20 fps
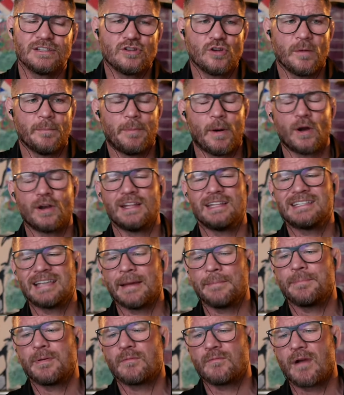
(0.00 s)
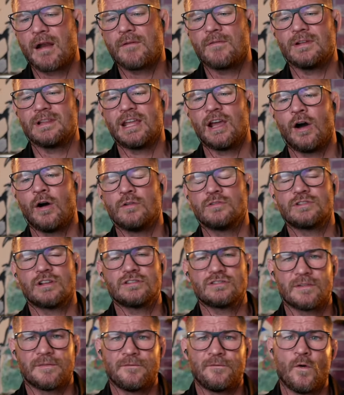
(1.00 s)
your body temporarily holds on
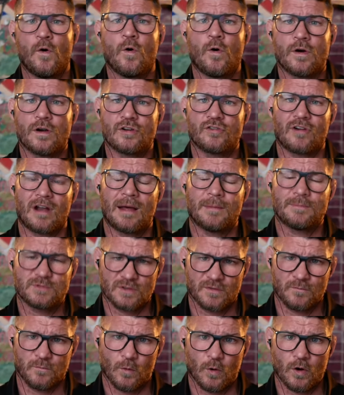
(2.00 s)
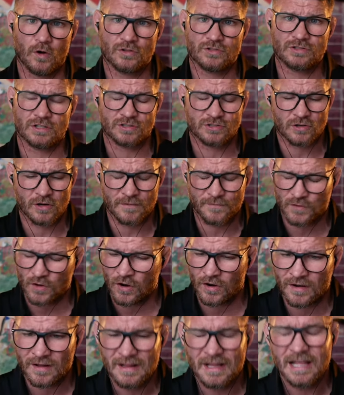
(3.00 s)
to four grams of water. So if
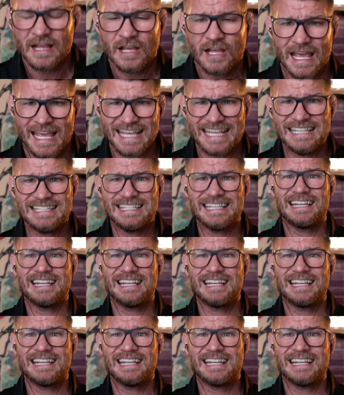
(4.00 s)
you're eating a